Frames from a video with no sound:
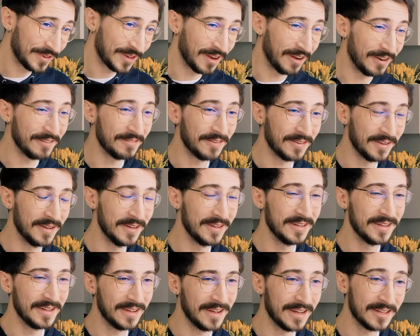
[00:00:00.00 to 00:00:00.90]
kind of a,
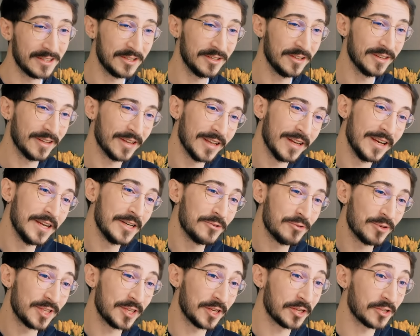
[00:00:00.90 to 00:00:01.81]
a, a, an
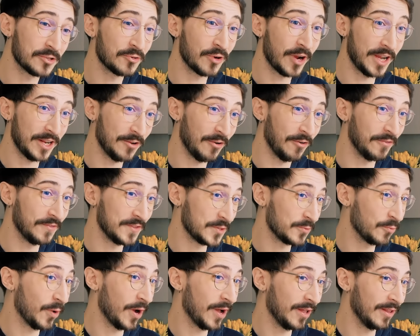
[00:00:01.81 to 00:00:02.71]
interesting trade-off
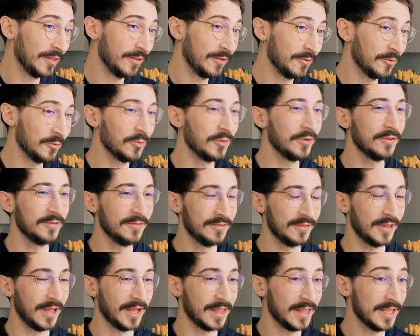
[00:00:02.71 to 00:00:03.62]
as well.
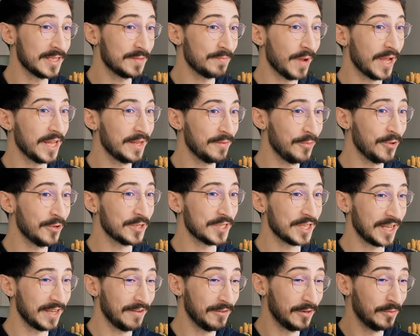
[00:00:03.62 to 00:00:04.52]
Like this made the
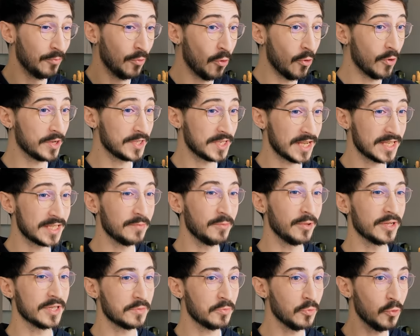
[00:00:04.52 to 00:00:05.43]
music even more
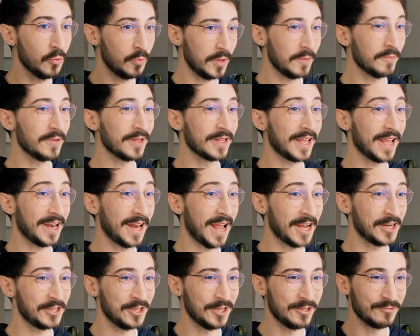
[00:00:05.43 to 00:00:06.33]
accessible because more people can
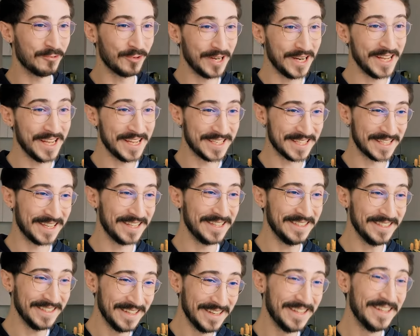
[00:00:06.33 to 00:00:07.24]
actually release
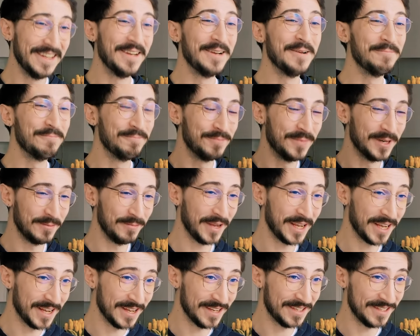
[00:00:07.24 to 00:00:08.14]
it. But
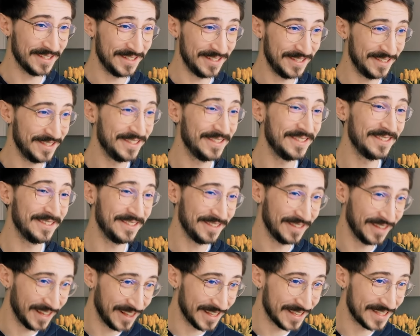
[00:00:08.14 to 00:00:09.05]
because
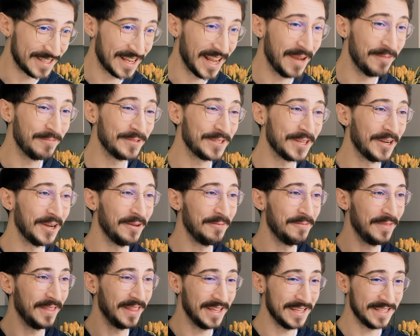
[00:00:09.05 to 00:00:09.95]
at the same
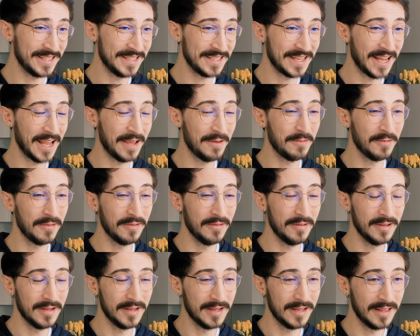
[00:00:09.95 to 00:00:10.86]
time, this same,
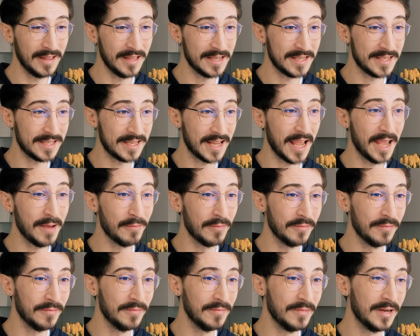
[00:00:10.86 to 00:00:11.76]
uh, this
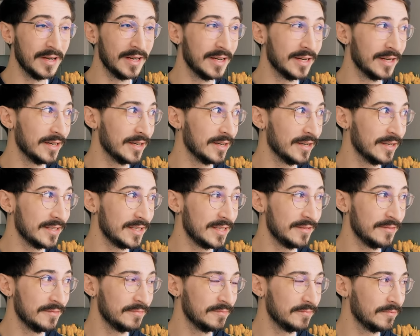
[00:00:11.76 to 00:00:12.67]
same uh,
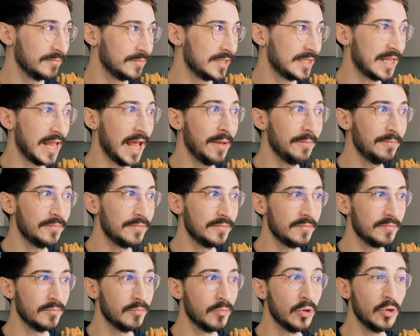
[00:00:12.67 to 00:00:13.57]
step,
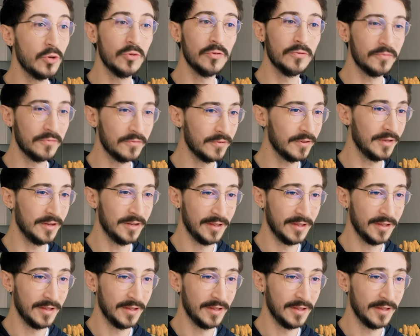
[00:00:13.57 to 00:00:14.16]
move,